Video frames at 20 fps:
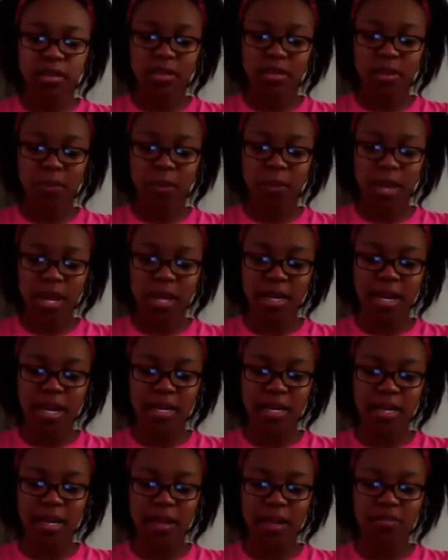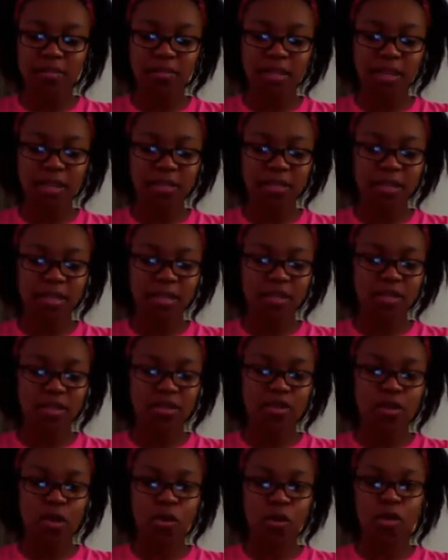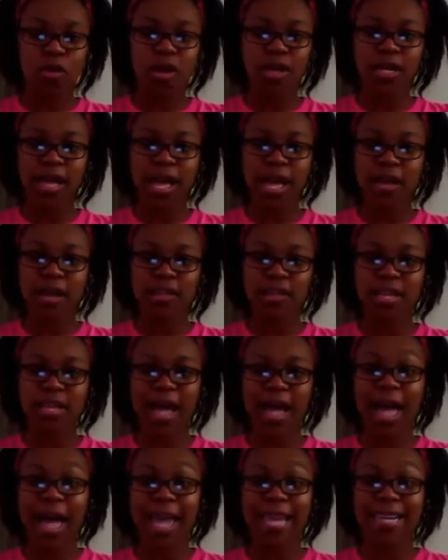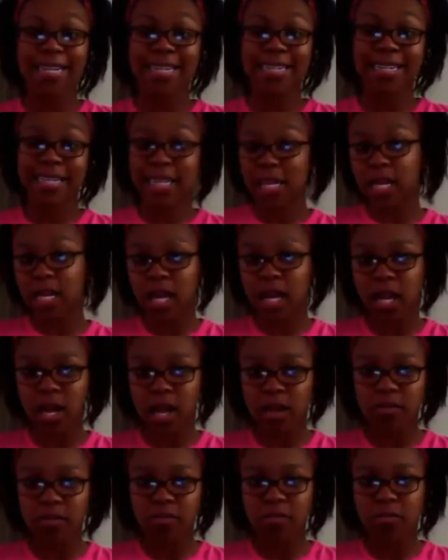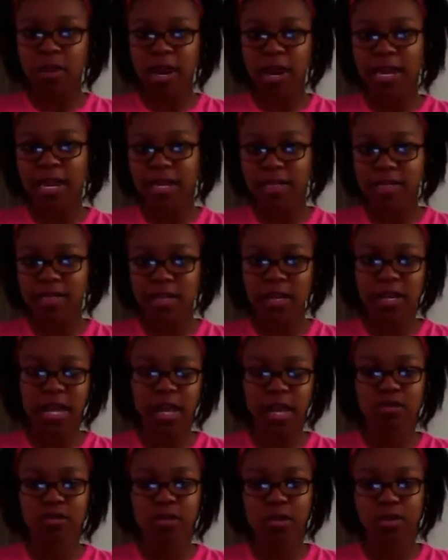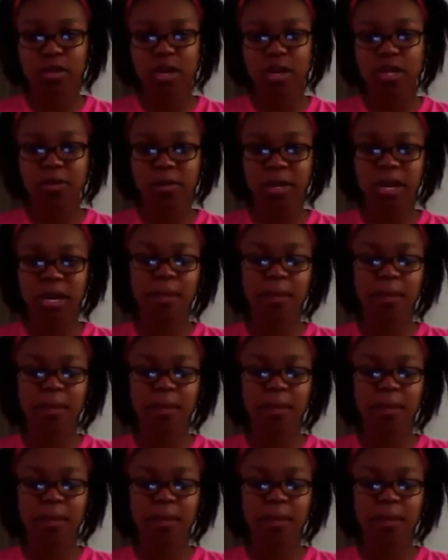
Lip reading: The main idea of this is don't allow the idea of race cloud your judgment